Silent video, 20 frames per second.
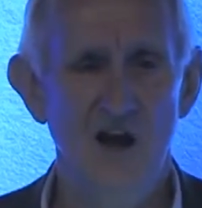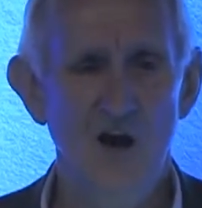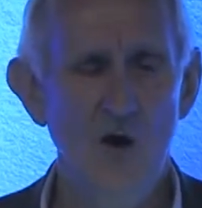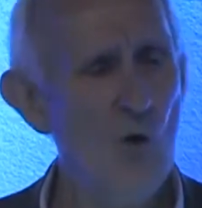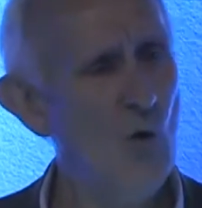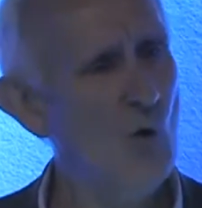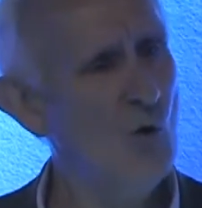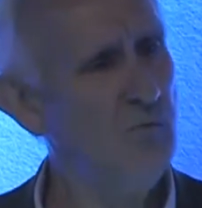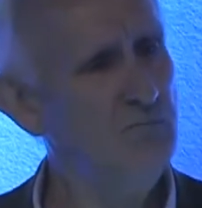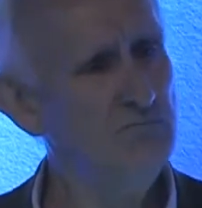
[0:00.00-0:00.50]

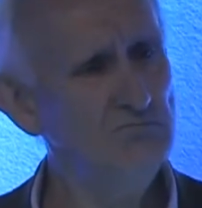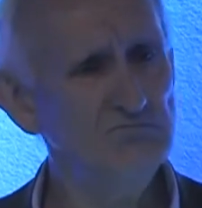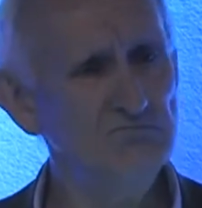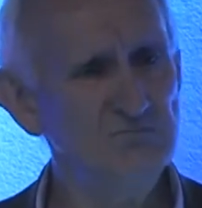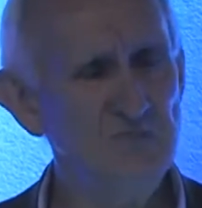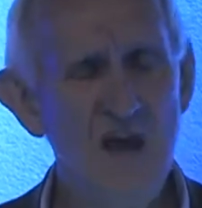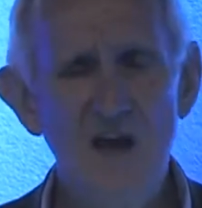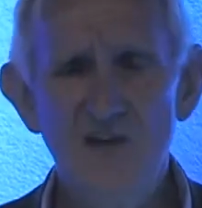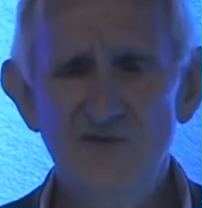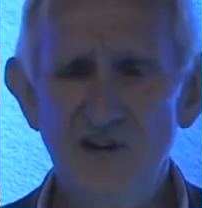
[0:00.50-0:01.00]
Or,
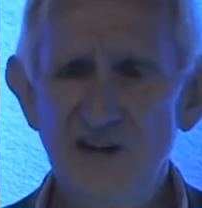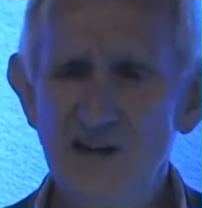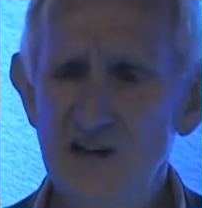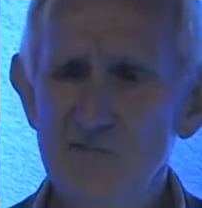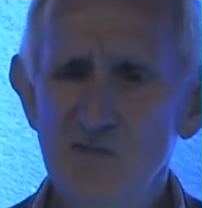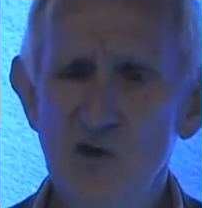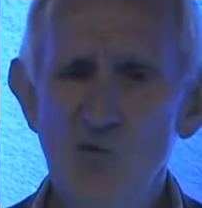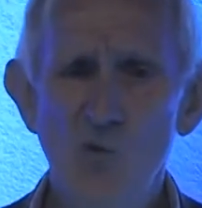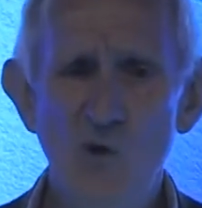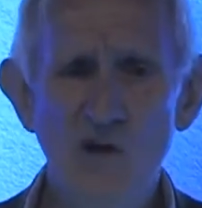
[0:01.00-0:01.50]
if I get
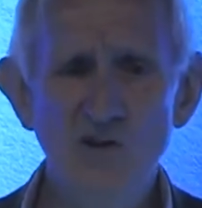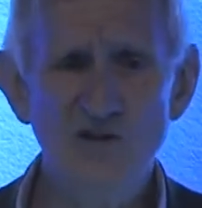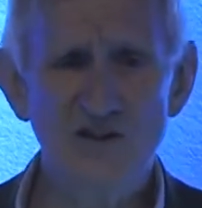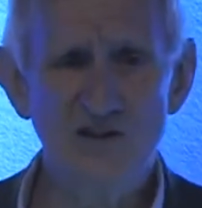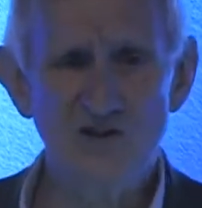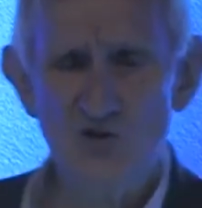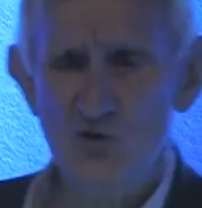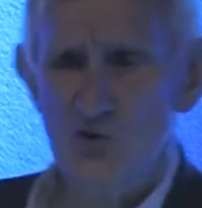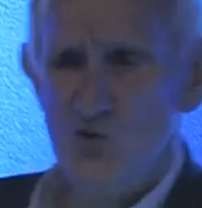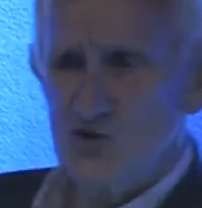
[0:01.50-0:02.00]
my welding
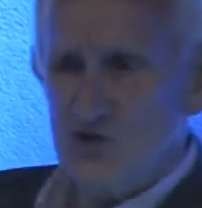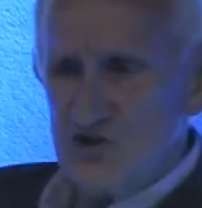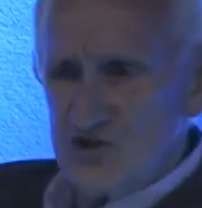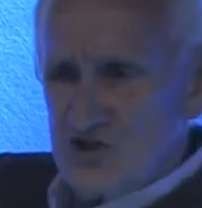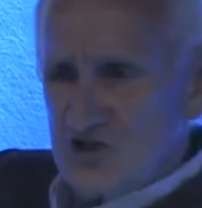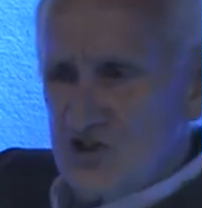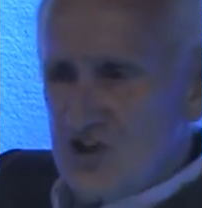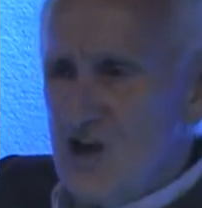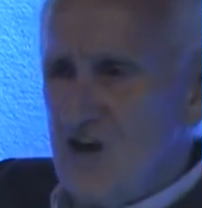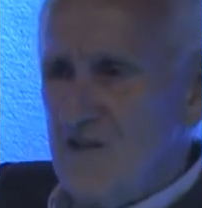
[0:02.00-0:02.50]
torch
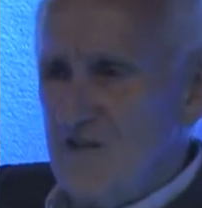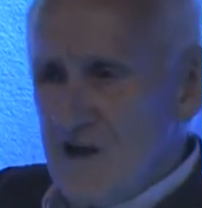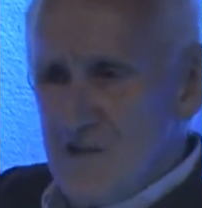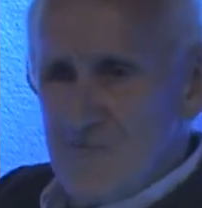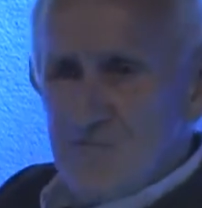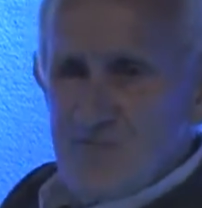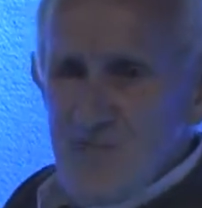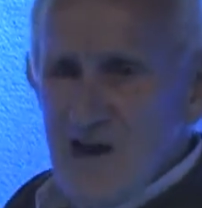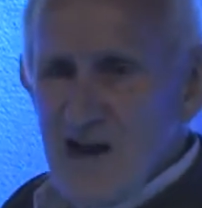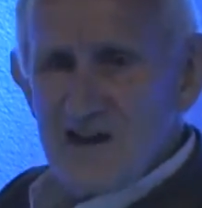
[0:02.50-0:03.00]
and cut
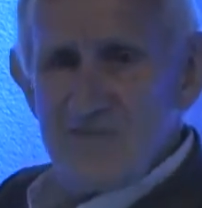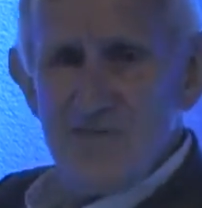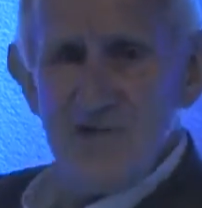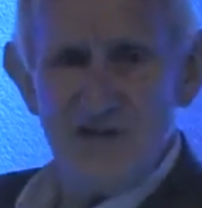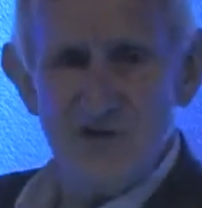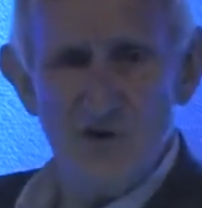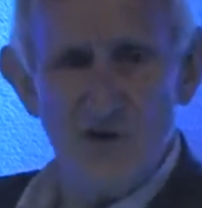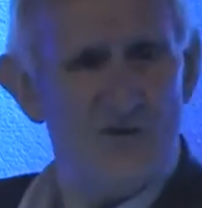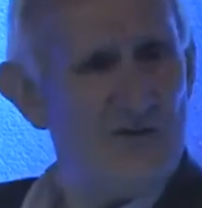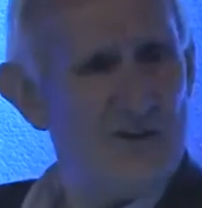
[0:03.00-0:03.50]
that back
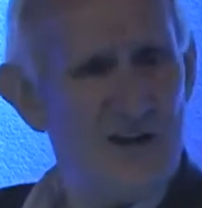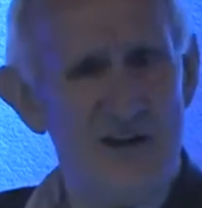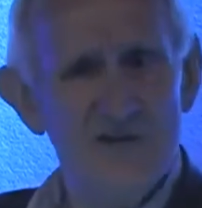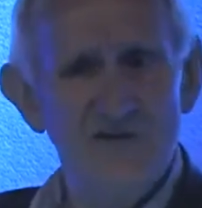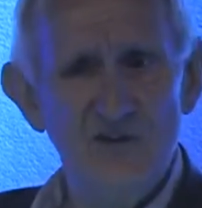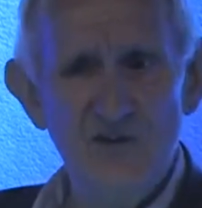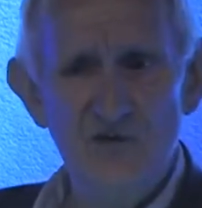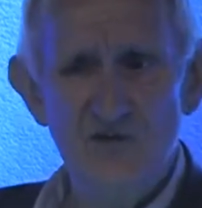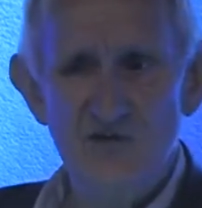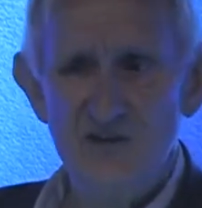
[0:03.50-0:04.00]
bit off, I never
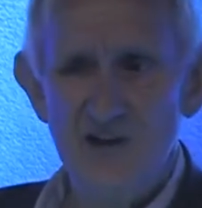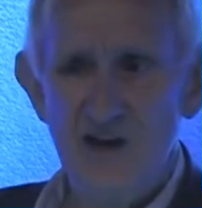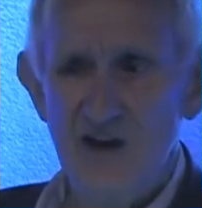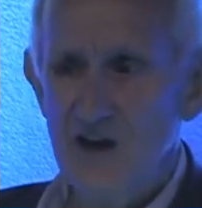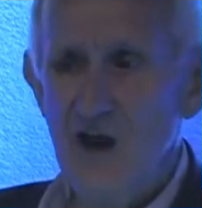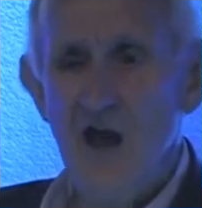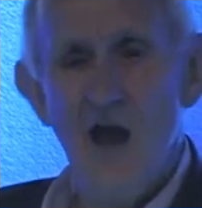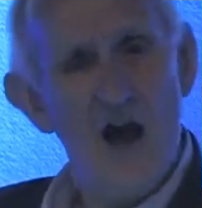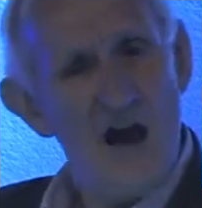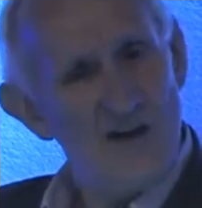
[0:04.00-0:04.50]
use that,
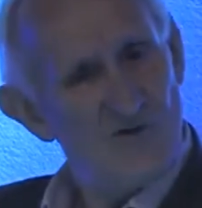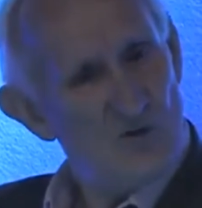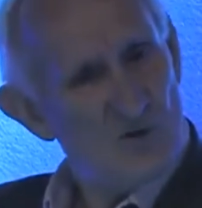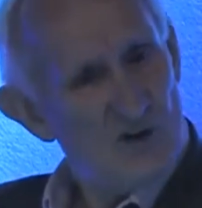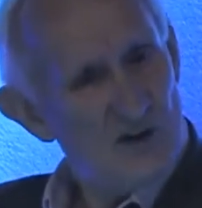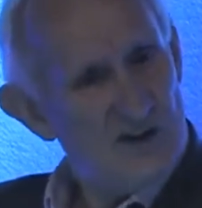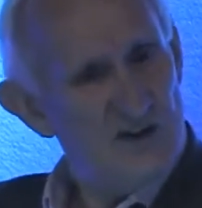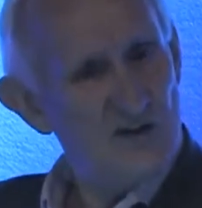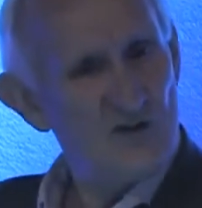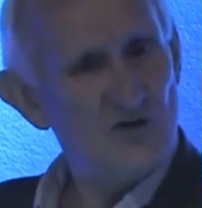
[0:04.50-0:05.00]
I've got a
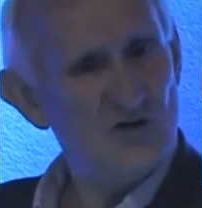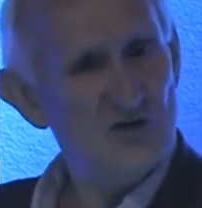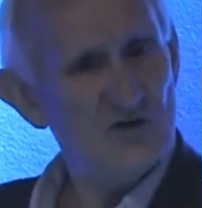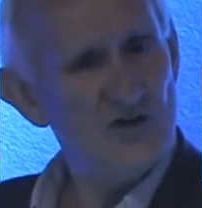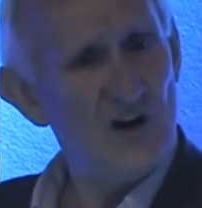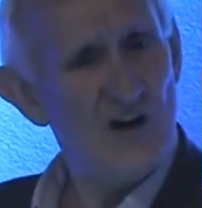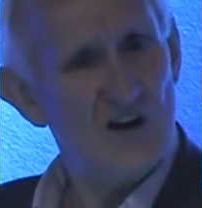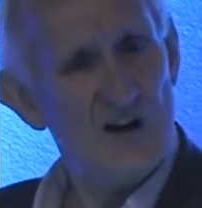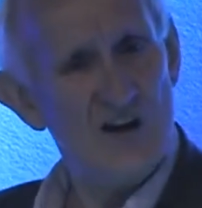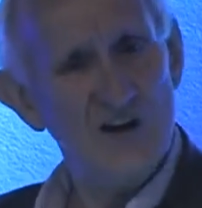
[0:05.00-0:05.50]
little
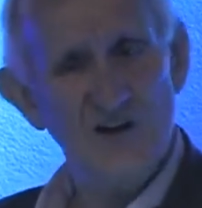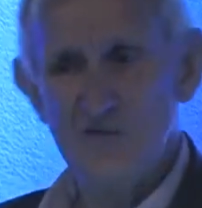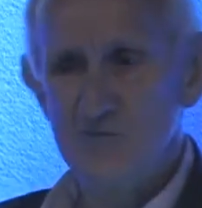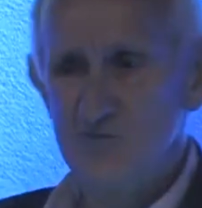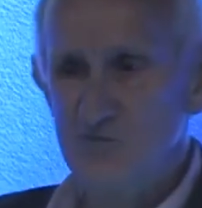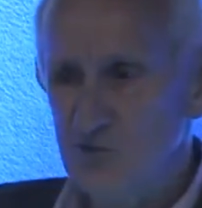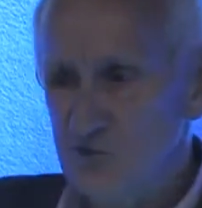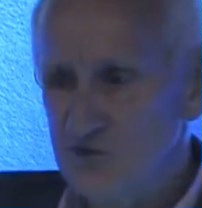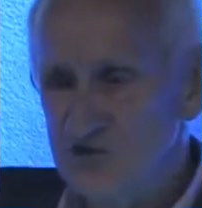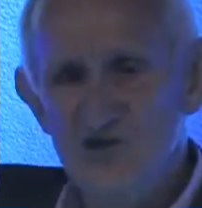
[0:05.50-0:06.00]
truck I can
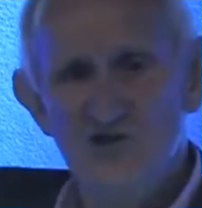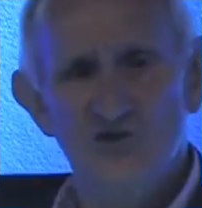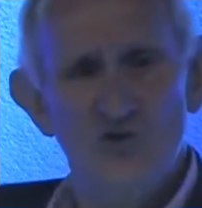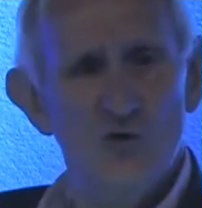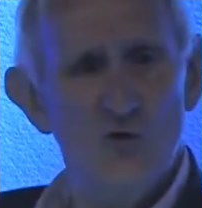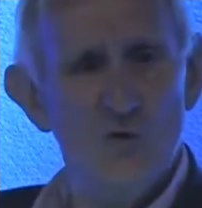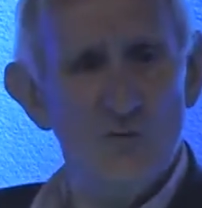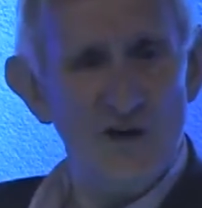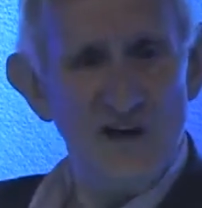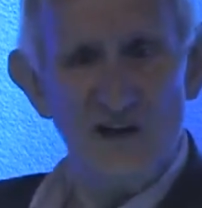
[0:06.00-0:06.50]
put
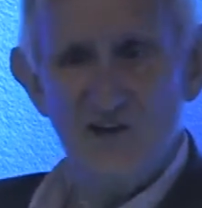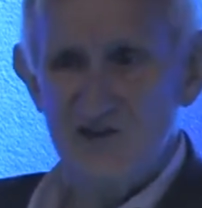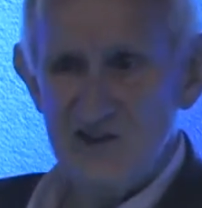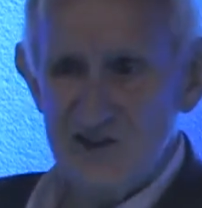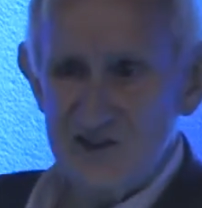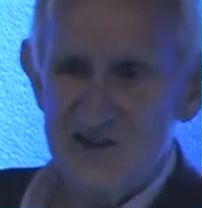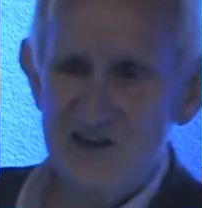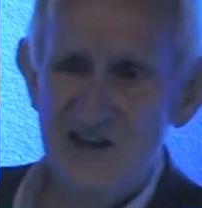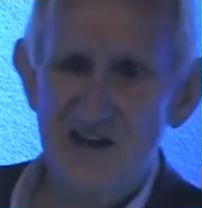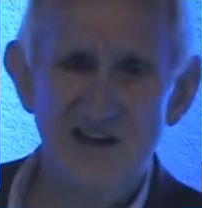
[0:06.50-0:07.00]
straw bales
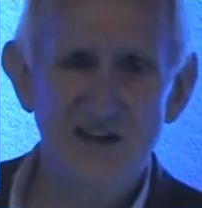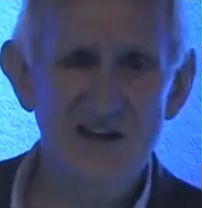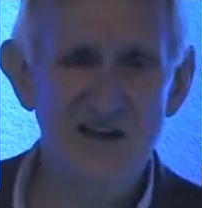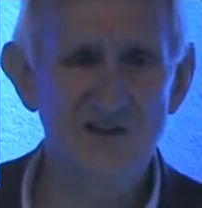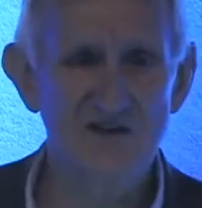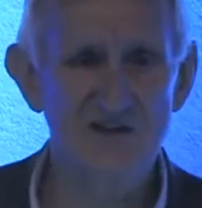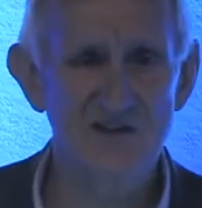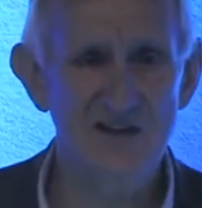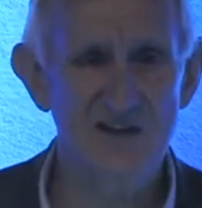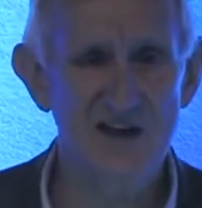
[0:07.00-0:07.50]
in and take it
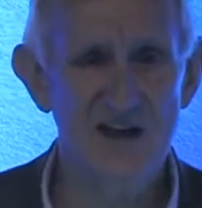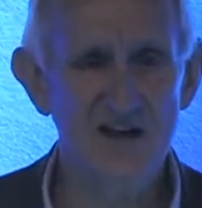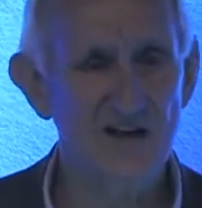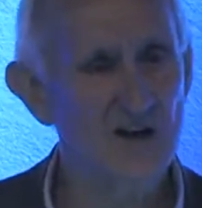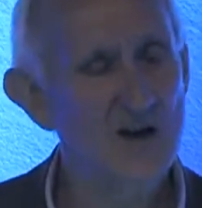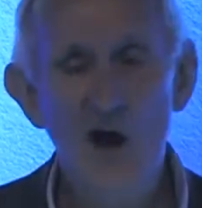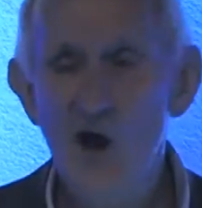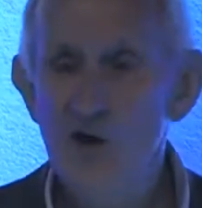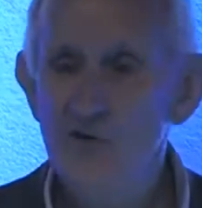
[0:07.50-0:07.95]
out to the cattle.